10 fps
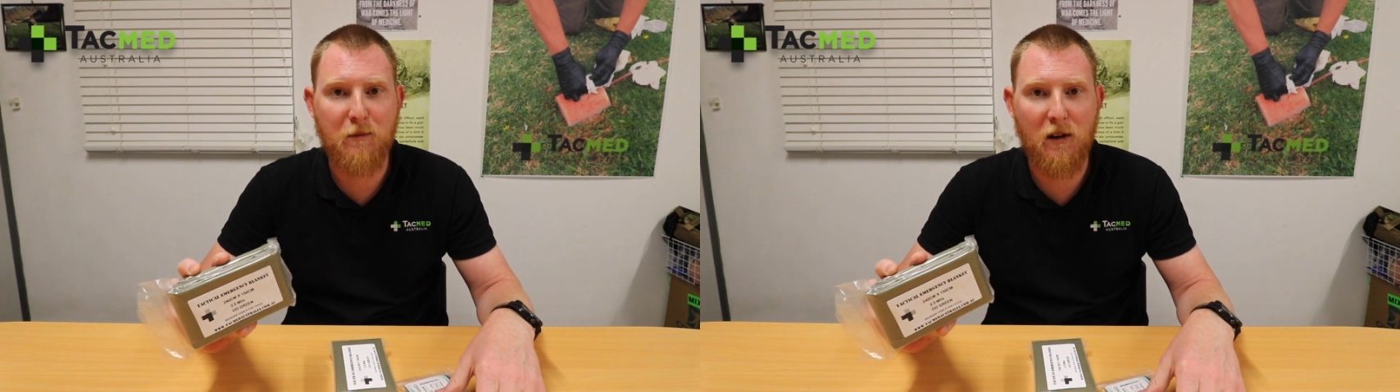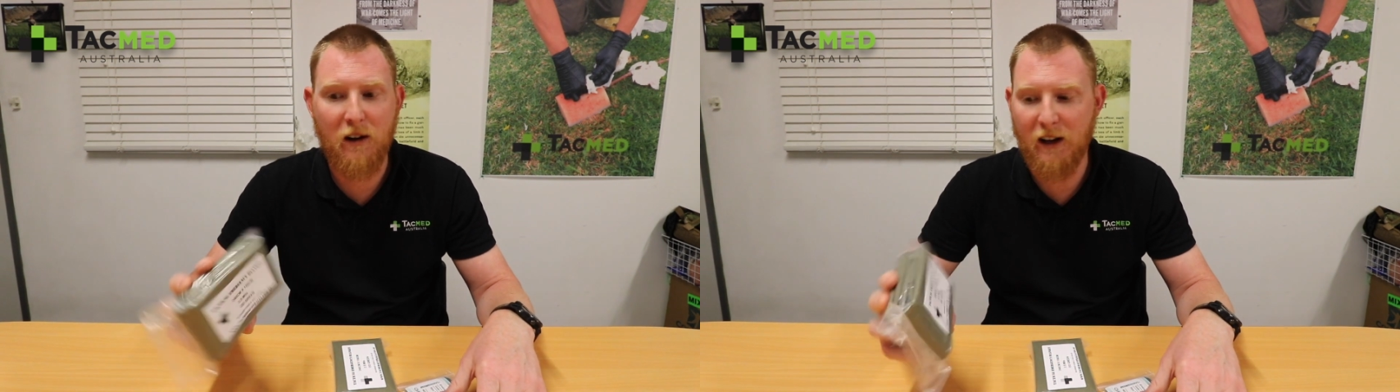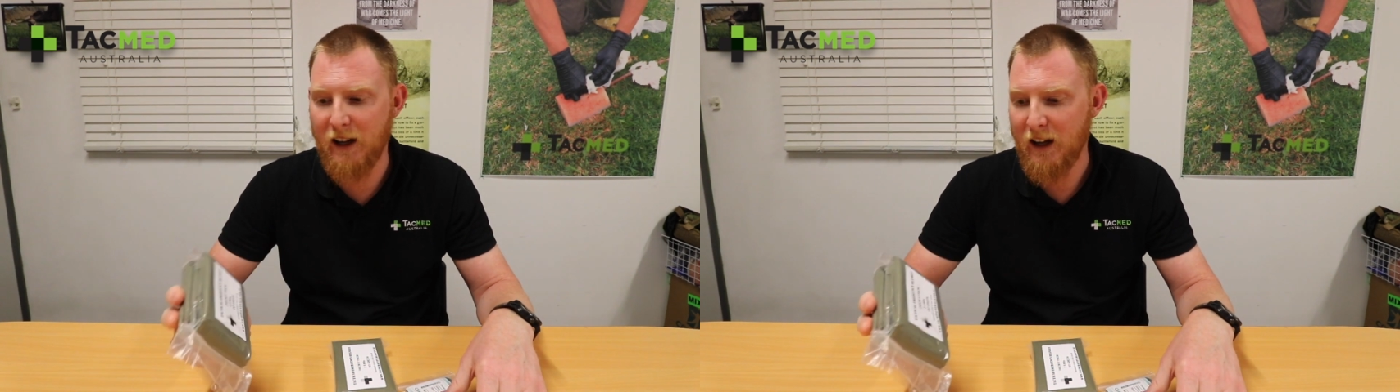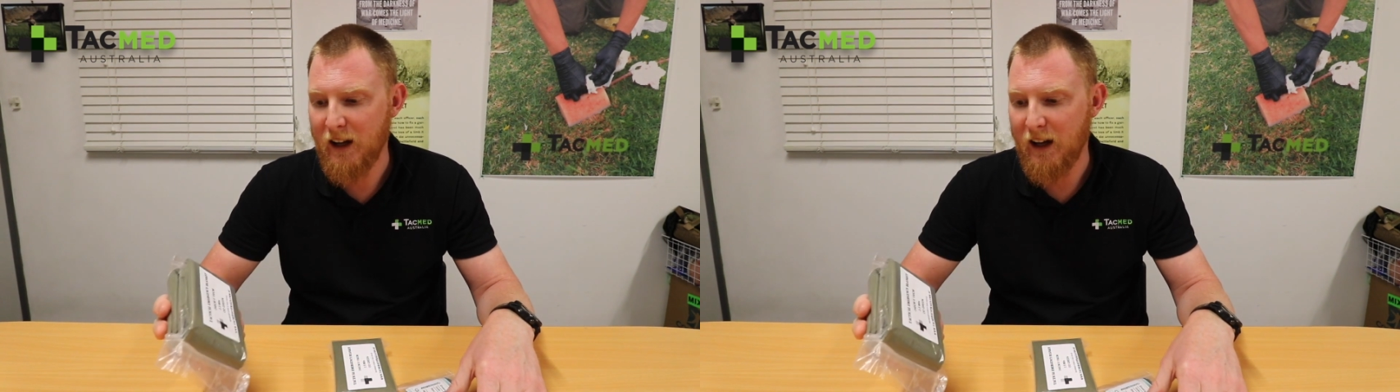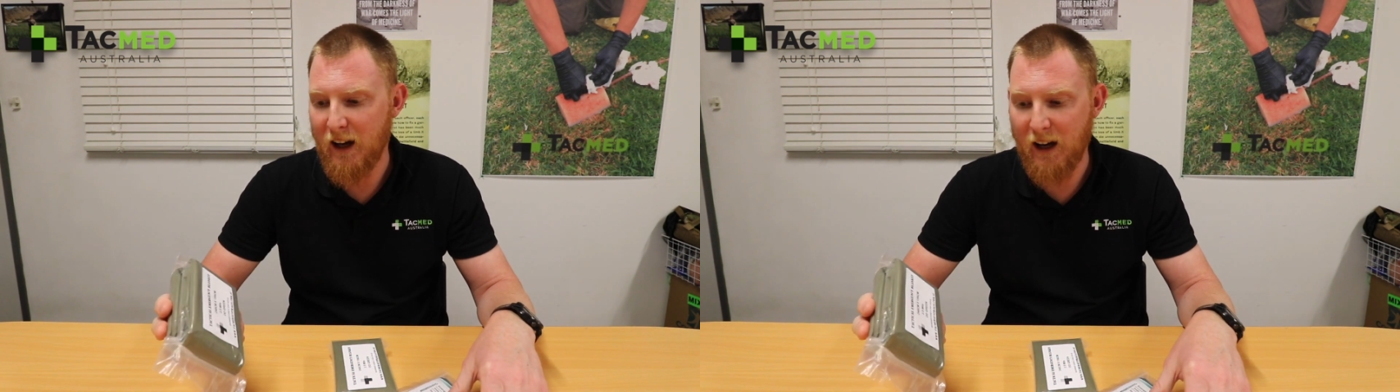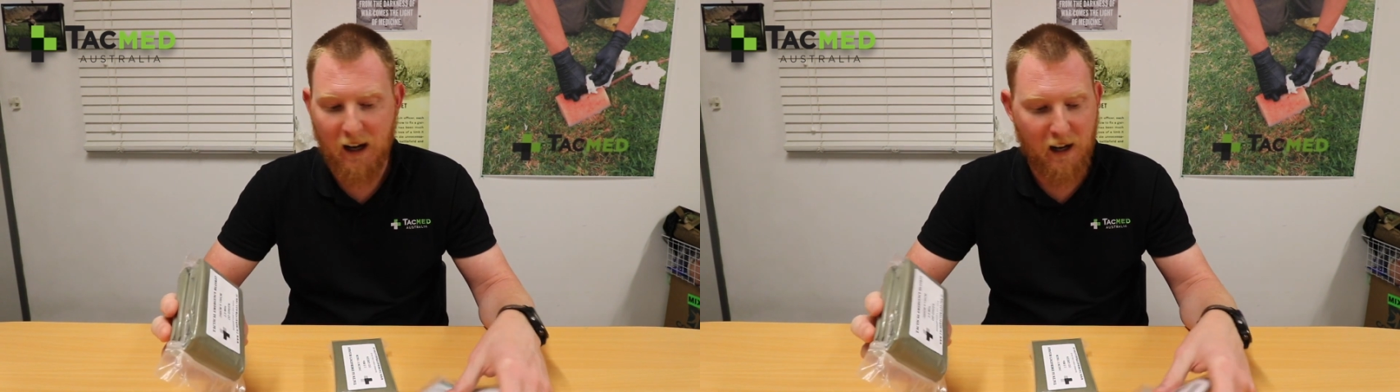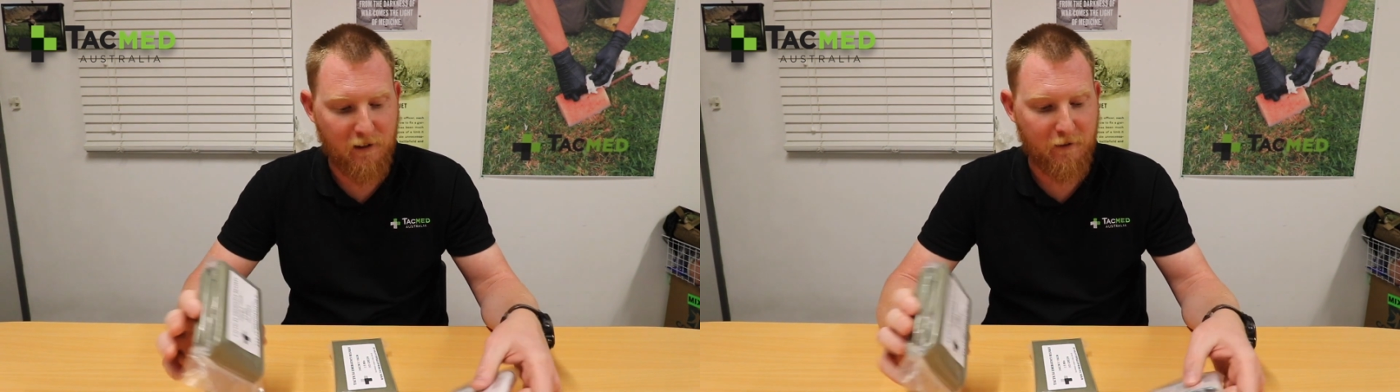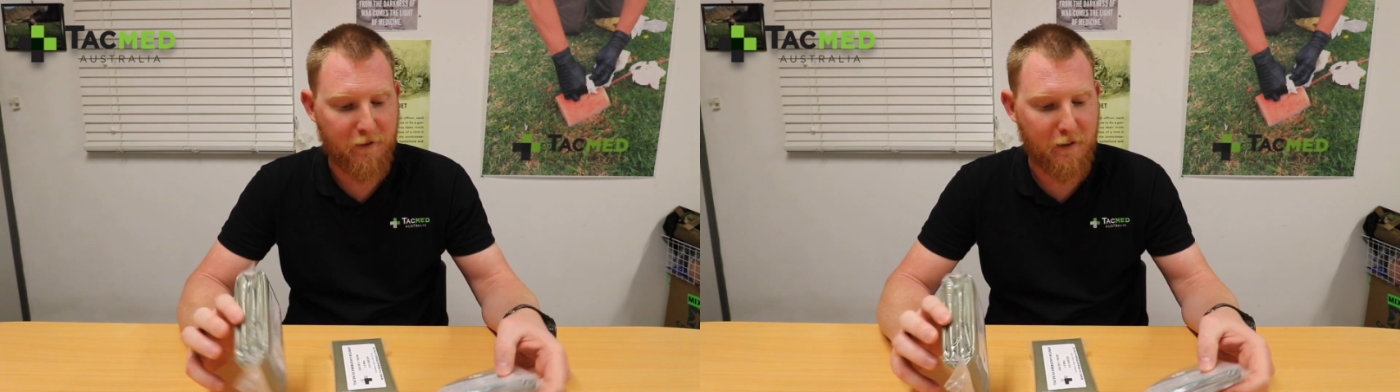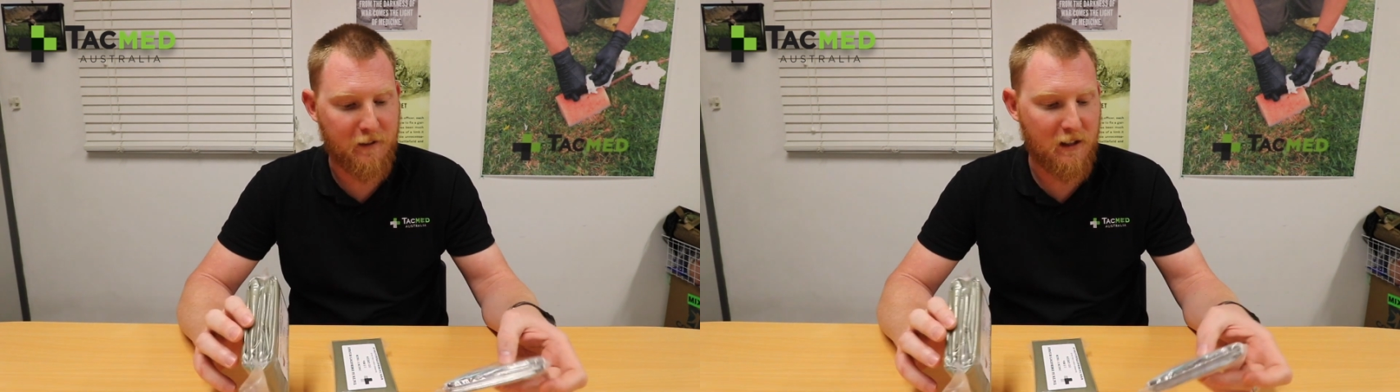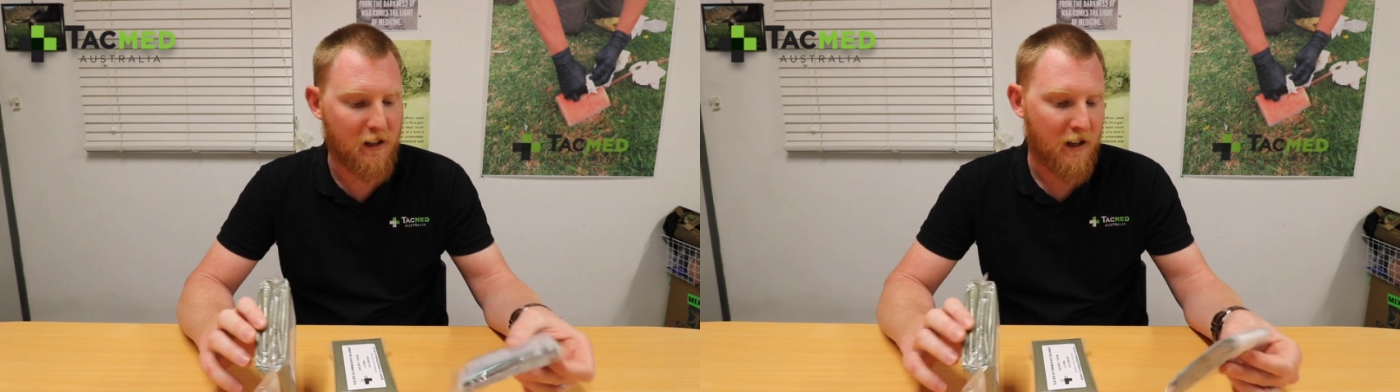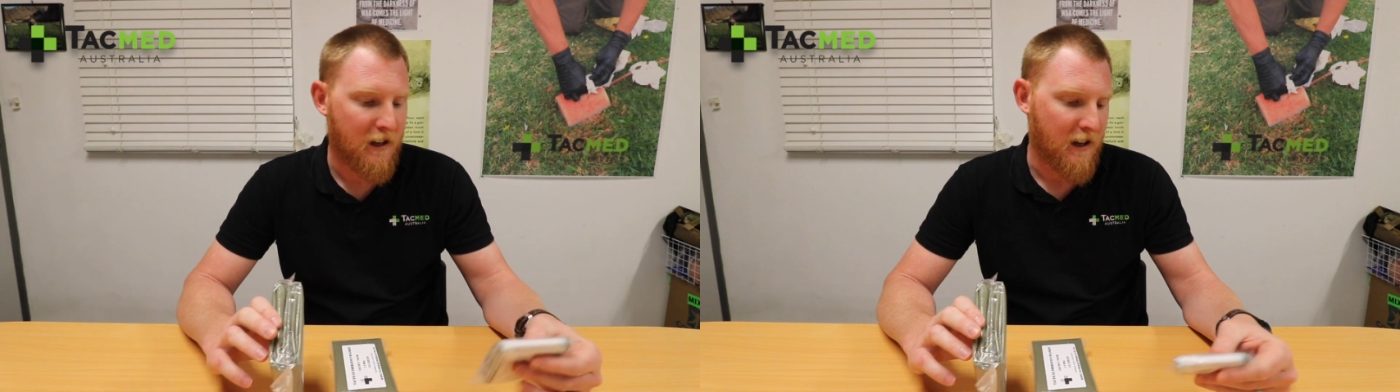by 150,